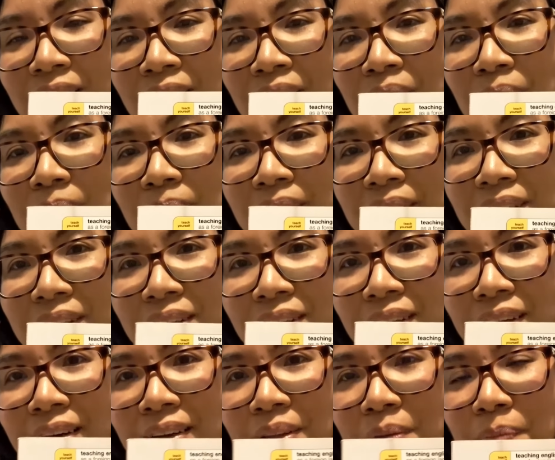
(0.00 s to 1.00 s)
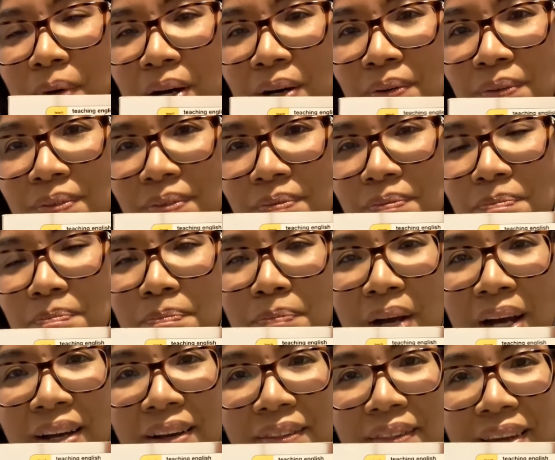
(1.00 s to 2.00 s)
we didn't learn about
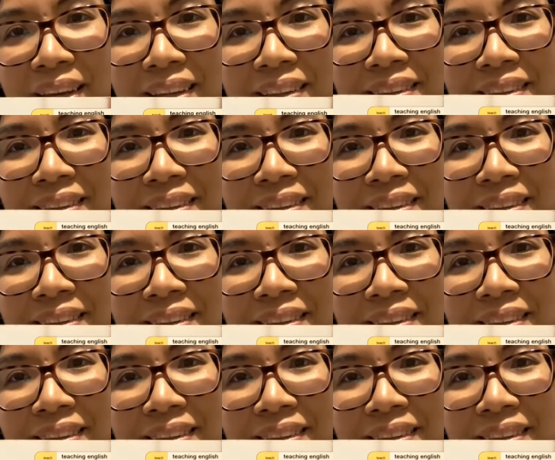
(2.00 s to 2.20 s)
back then?